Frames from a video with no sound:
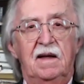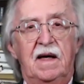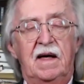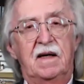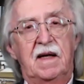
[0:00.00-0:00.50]

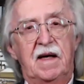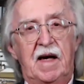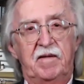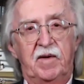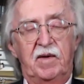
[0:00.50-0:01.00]
They
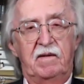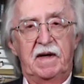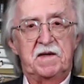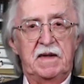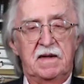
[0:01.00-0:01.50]
have their
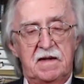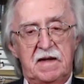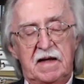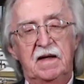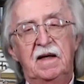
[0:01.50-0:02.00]
investments
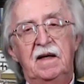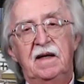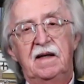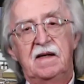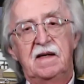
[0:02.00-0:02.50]

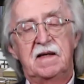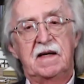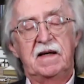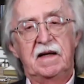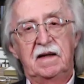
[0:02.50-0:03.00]

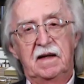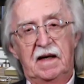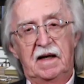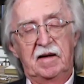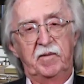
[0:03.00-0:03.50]
sitting in
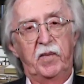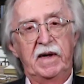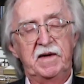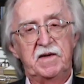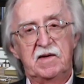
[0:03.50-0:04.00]

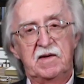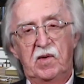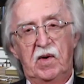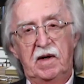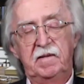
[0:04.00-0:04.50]
Brinks and
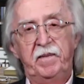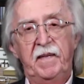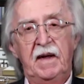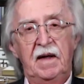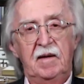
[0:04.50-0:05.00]
so on.
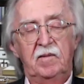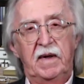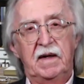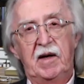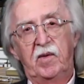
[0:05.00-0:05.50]

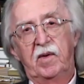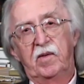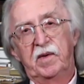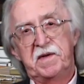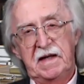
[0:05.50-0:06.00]
But now
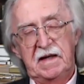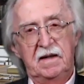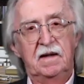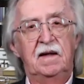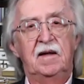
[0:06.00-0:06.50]
we're
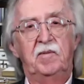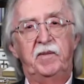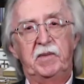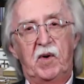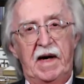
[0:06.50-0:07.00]
seeing
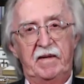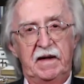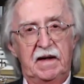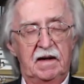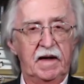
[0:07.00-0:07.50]
people
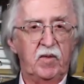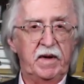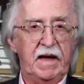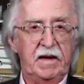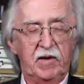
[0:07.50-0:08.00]
having to
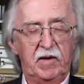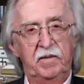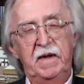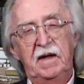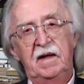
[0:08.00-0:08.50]
liquidate their
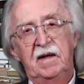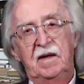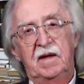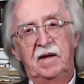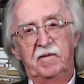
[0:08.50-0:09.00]

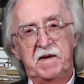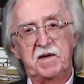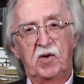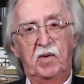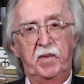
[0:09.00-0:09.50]

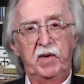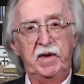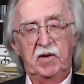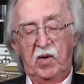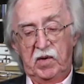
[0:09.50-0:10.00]
physical
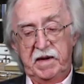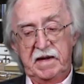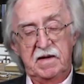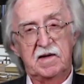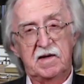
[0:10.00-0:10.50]
bullion
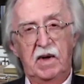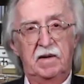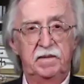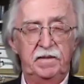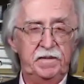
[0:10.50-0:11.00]
holdings as well.